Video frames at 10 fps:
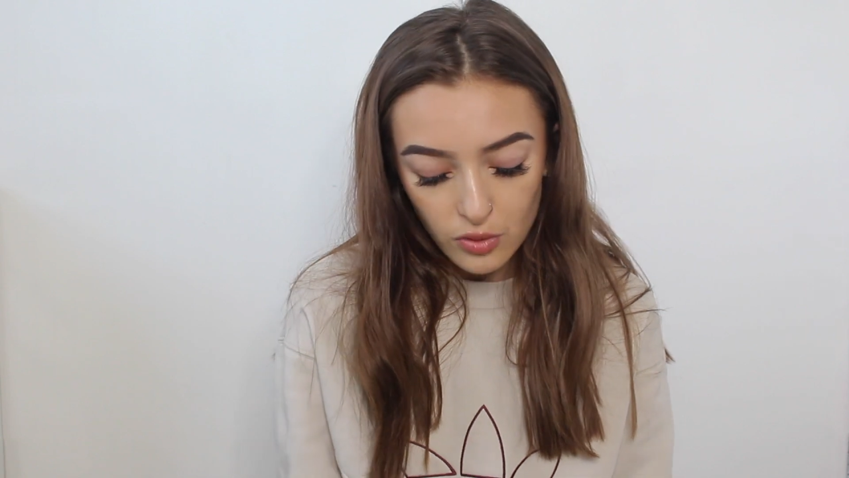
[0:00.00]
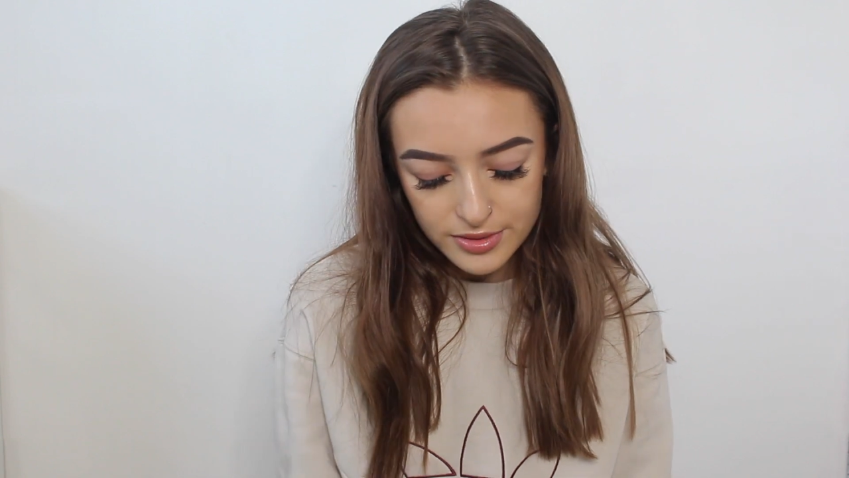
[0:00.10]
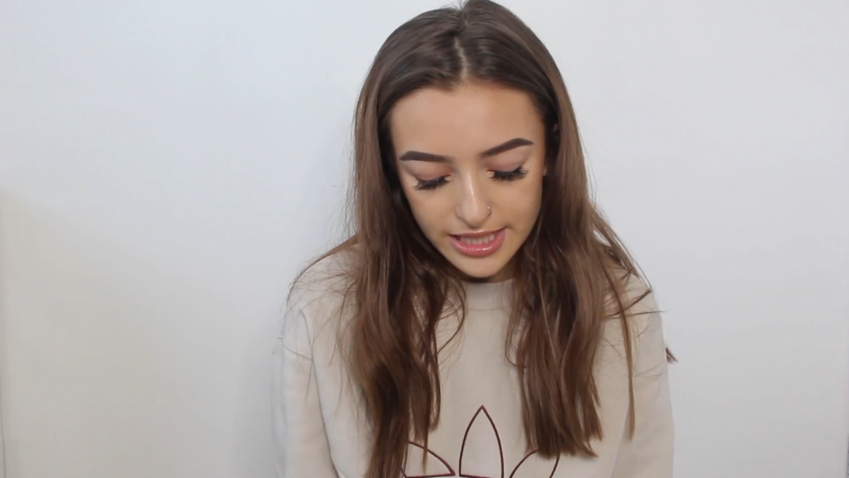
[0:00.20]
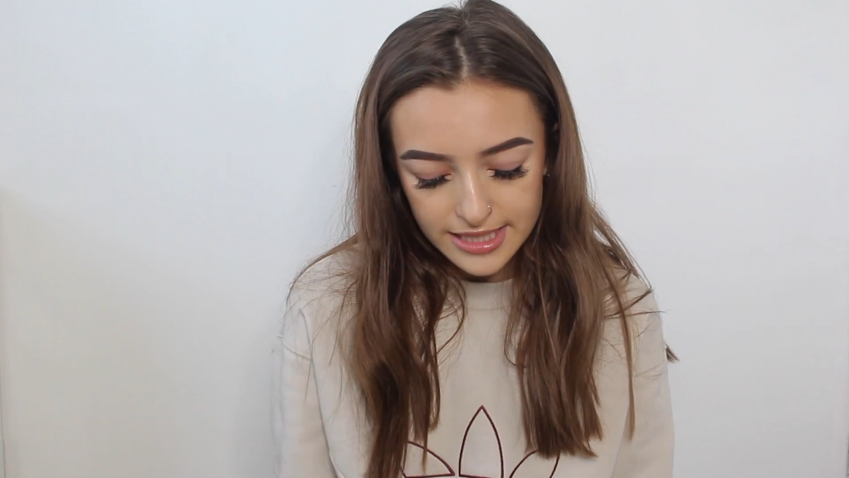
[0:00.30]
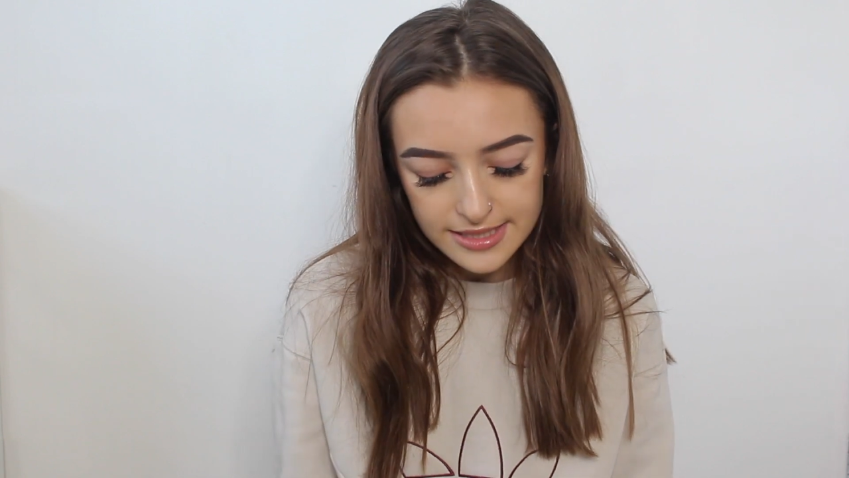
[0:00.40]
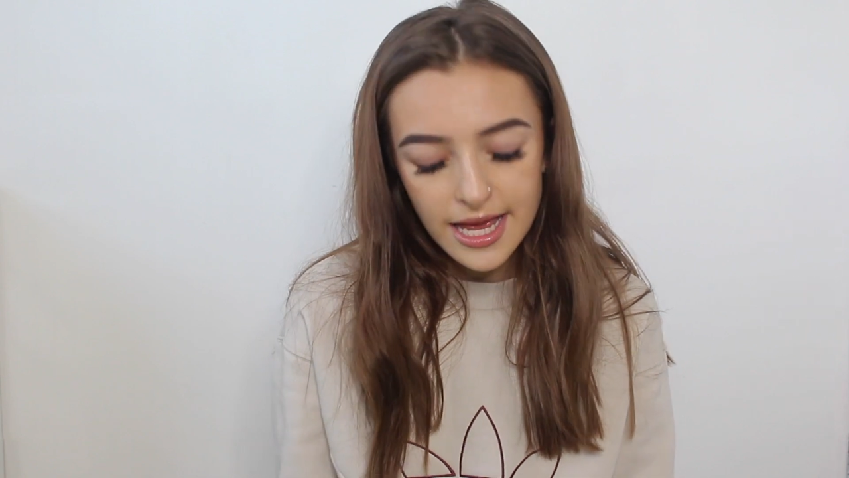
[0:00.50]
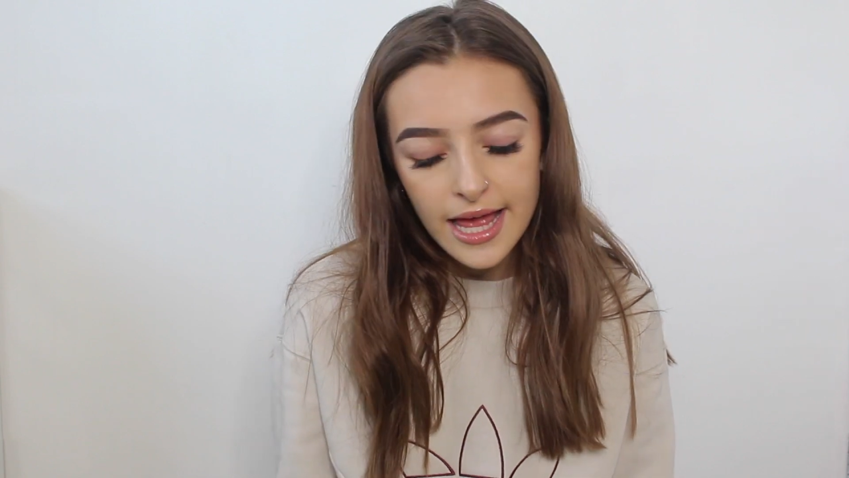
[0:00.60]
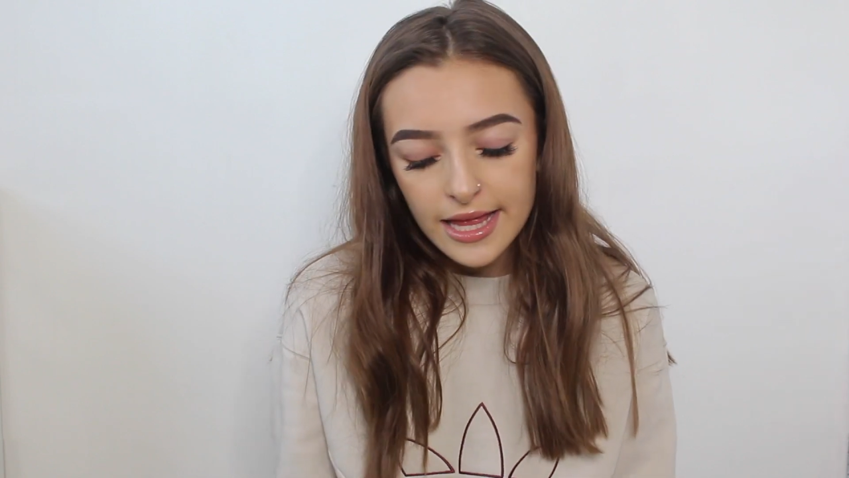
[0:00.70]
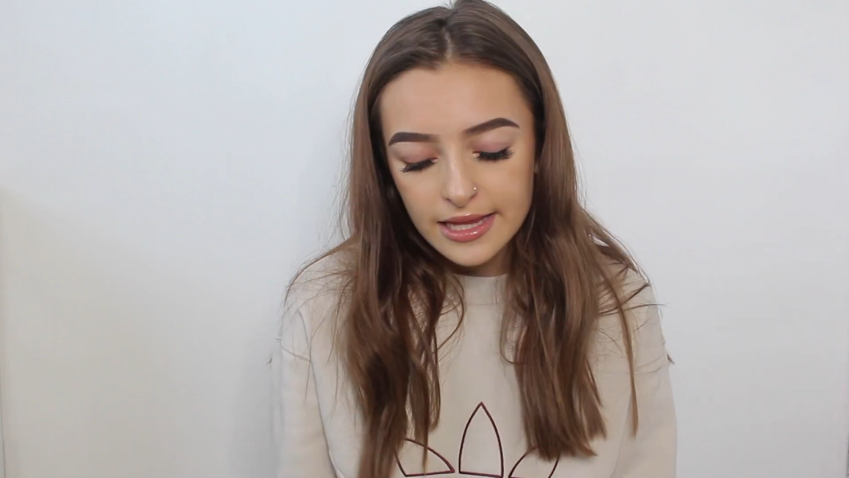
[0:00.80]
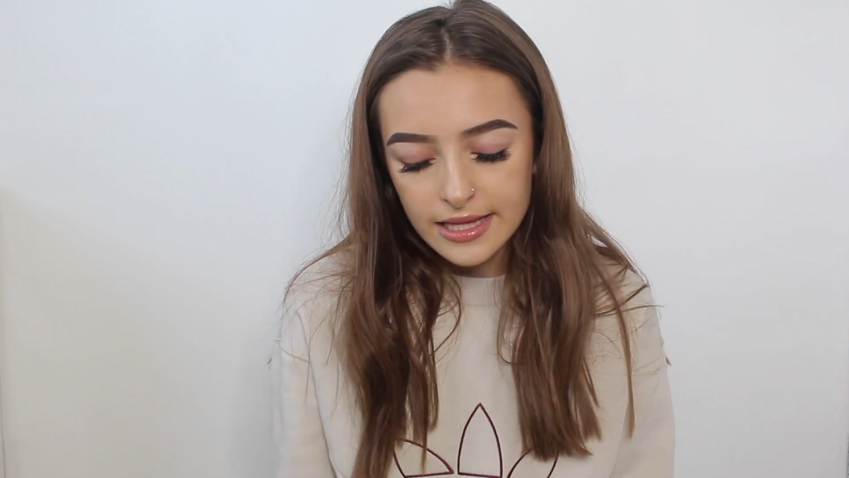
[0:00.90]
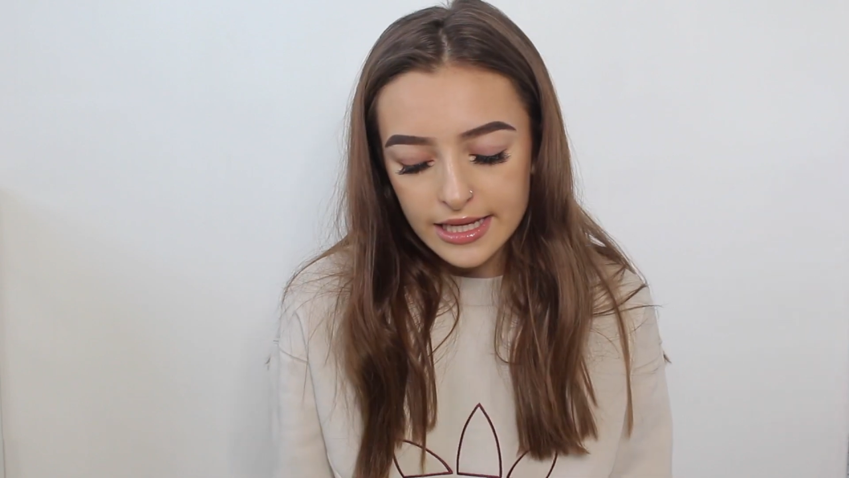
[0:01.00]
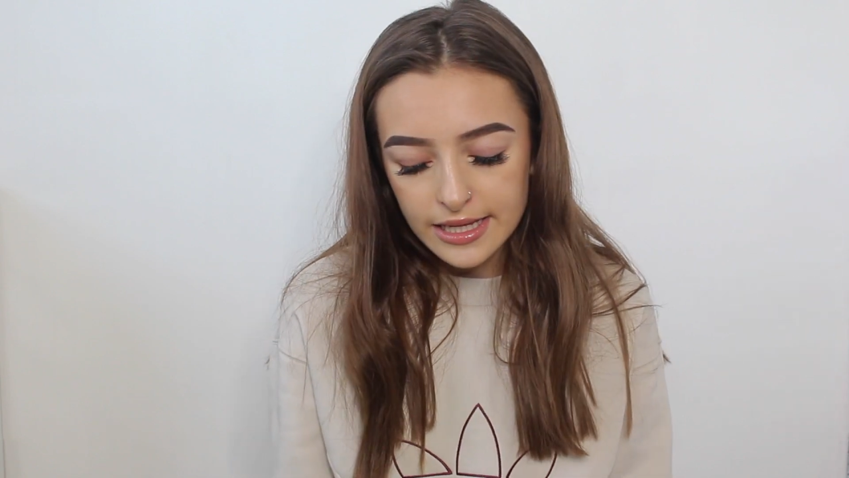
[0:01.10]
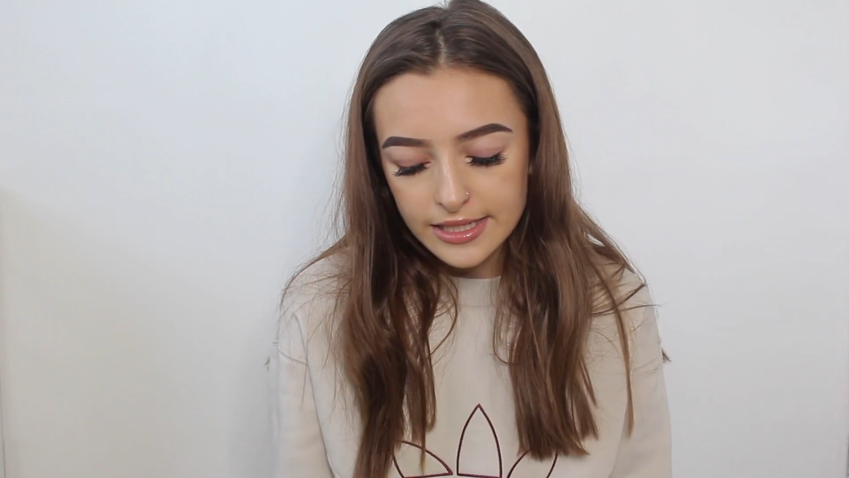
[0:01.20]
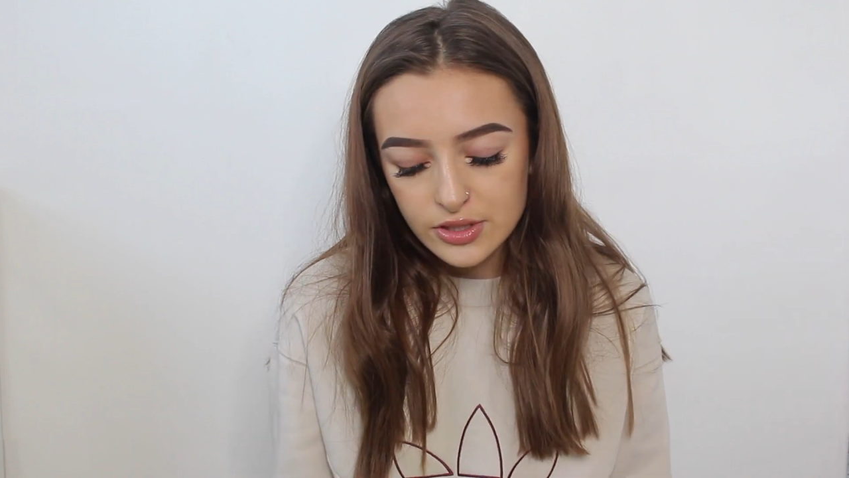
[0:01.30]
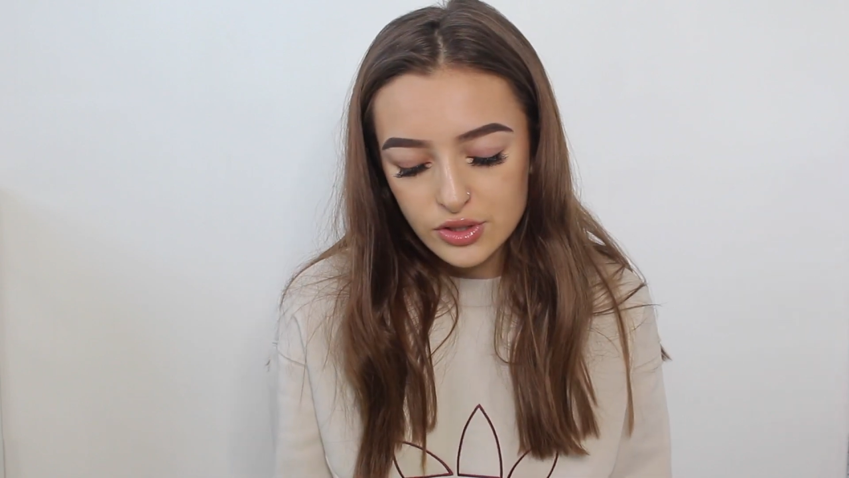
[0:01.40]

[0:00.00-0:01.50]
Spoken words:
obsessed lately.